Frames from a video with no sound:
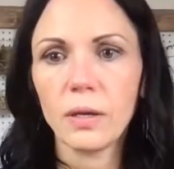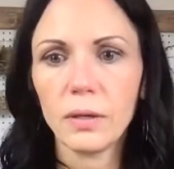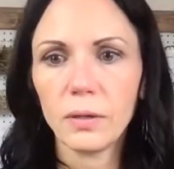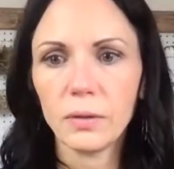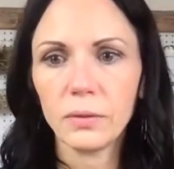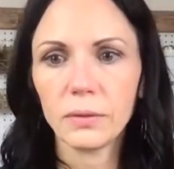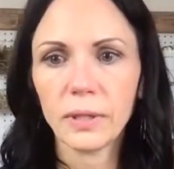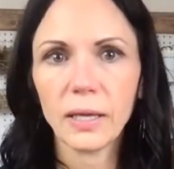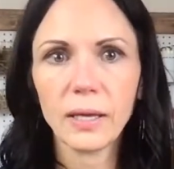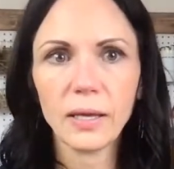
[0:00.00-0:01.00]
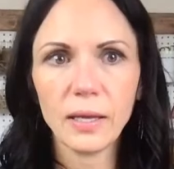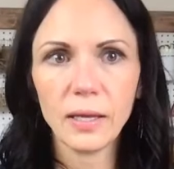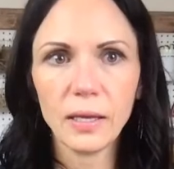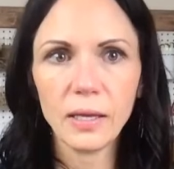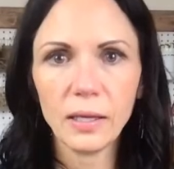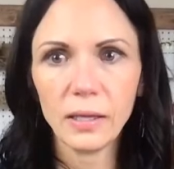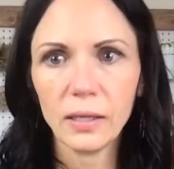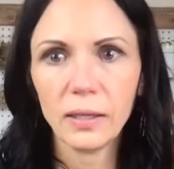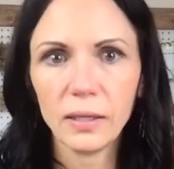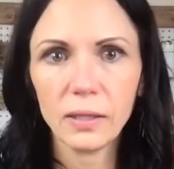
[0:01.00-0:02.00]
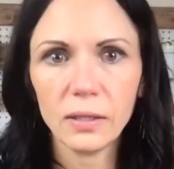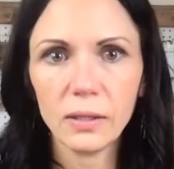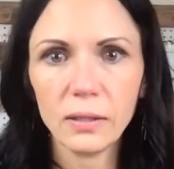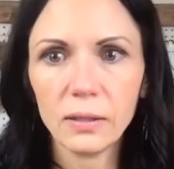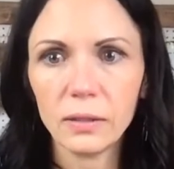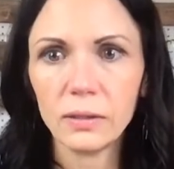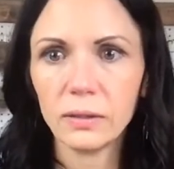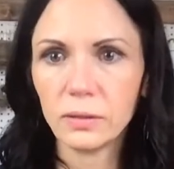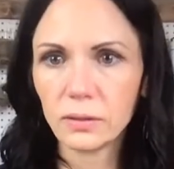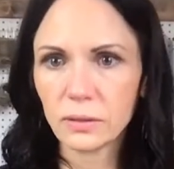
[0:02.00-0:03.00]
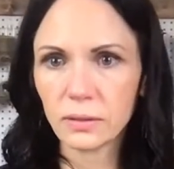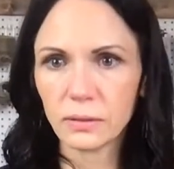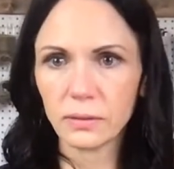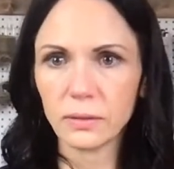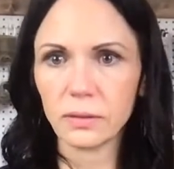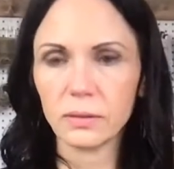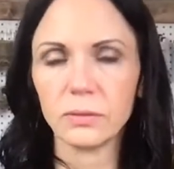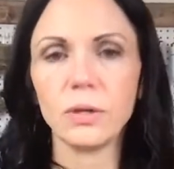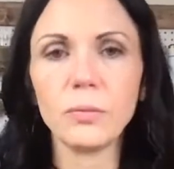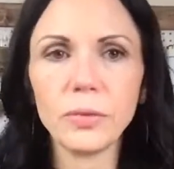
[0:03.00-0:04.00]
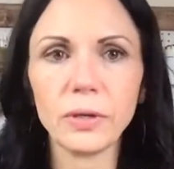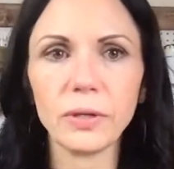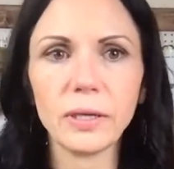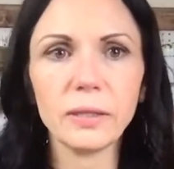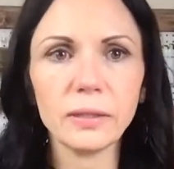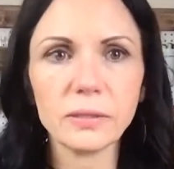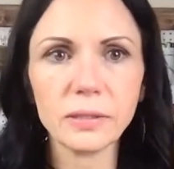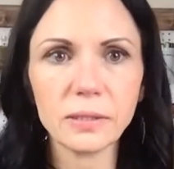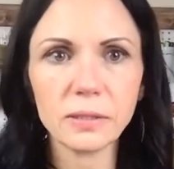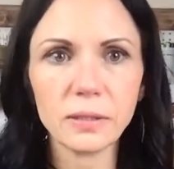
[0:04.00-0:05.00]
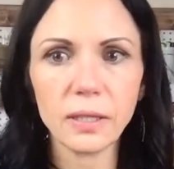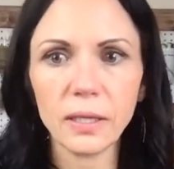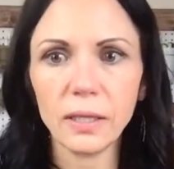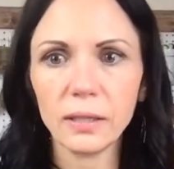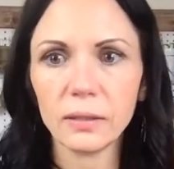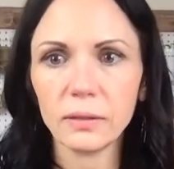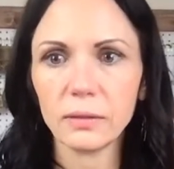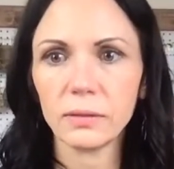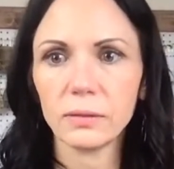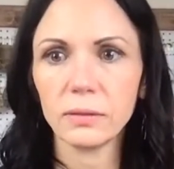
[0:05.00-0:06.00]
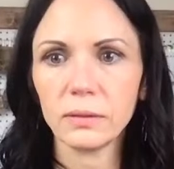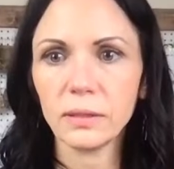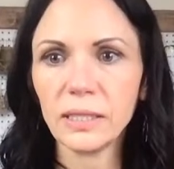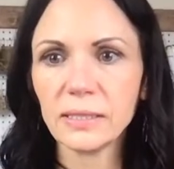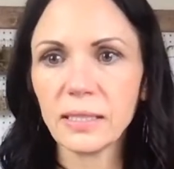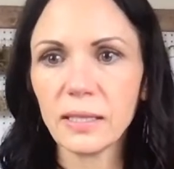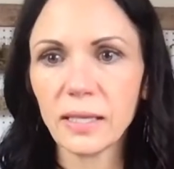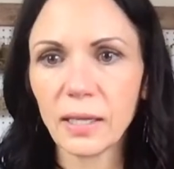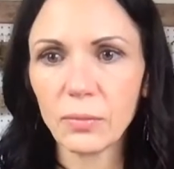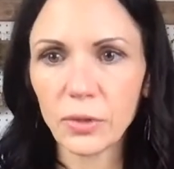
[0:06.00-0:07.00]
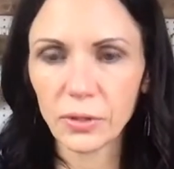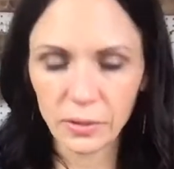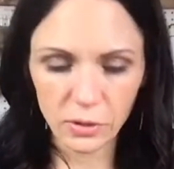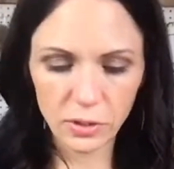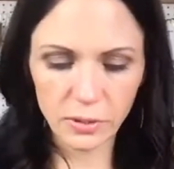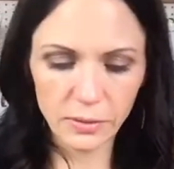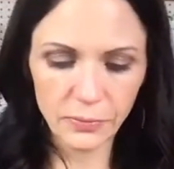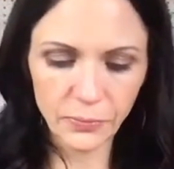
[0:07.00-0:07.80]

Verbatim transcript: Okay, and oh, we already got Leslie tonight. Lisa Lambert.